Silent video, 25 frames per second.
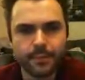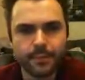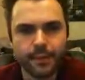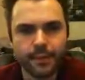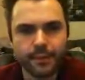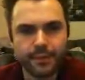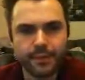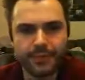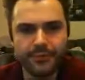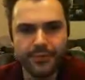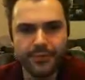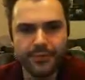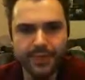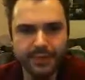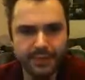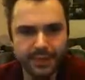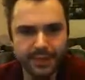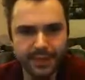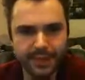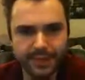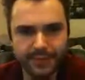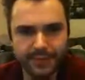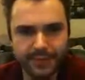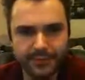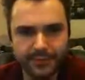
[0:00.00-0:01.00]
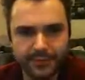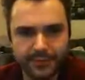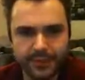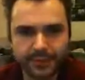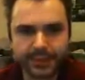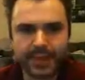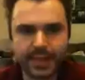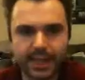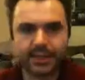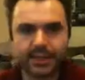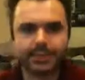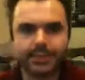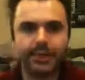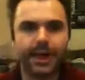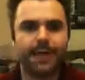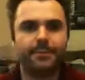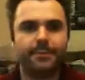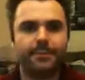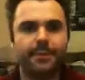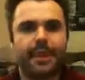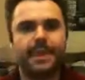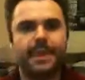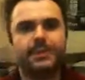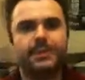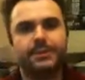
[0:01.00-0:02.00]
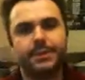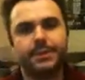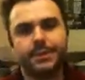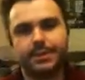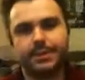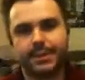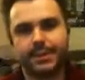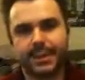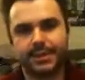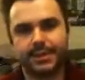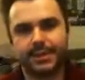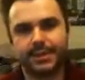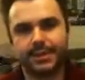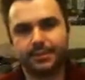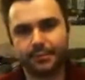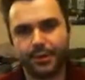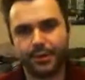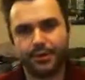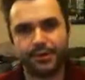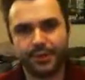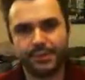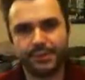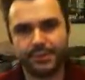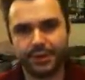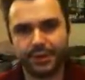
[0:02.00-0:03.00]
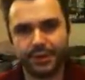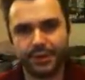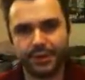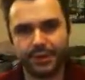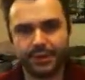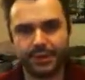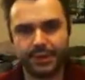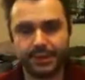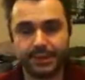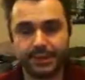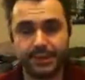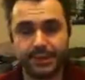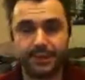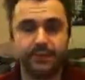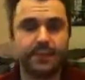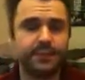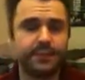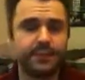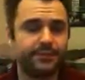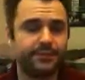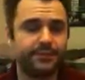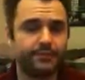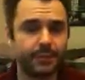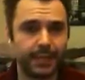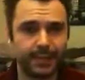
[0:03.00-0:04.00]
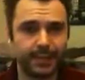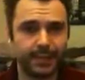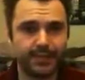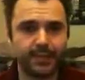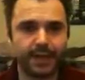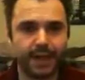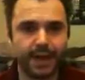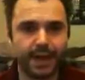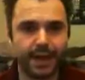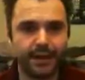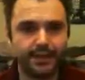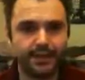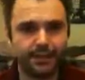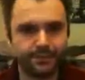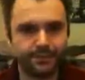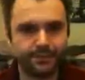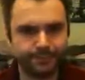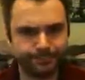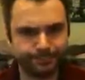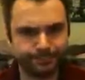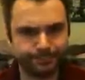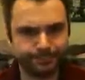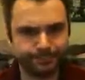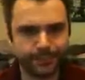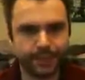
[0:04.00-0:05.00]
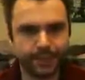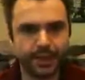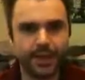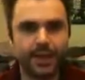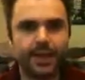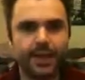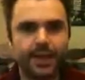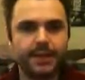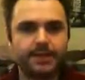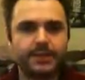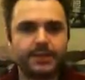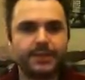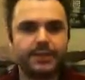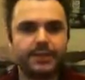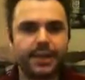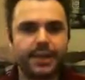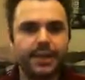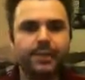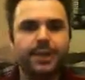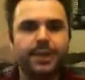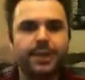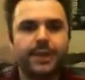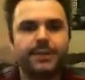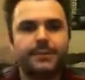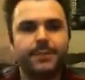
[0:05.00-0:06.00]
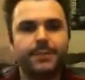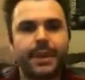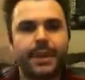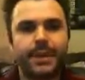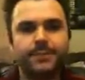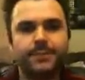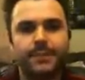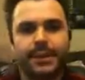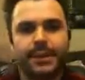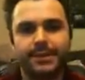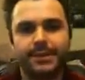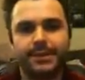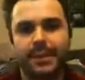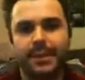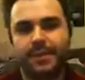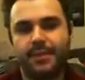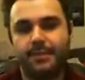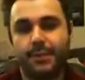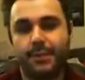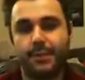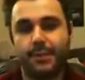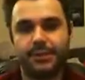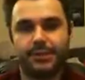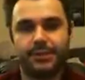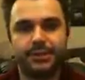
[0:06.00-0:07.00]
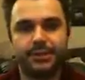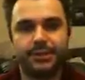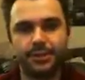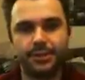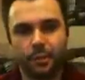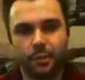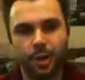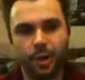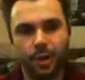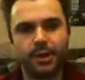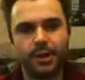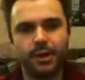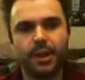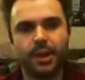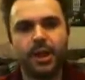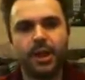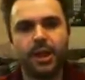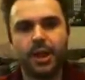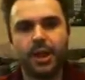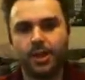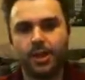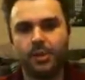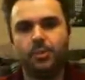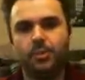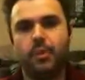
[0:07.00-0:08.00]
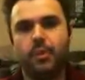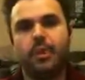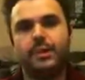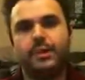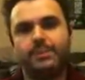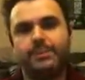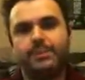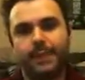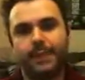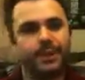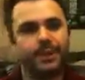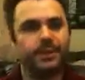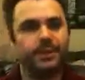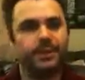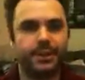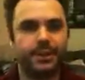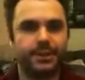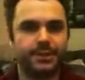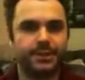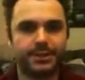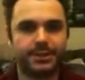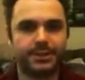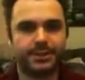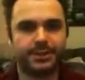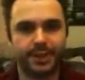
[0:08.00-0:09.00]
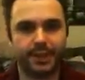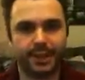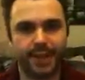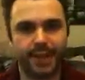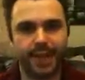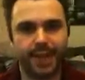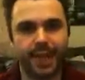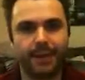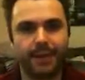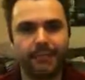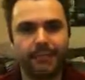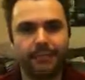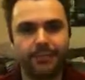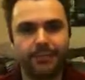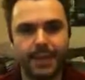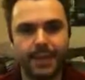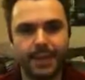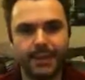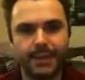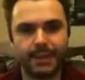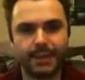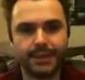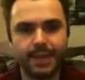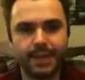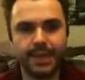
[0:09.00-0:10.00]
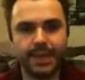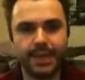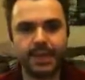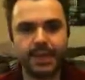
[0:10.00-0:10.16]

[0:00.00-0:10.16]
So firstly, the first archetype, as we discussed in the previous video, the significance of Blood Tithe. To generate as many Blood Tithe points as you want as many units as you can get, which means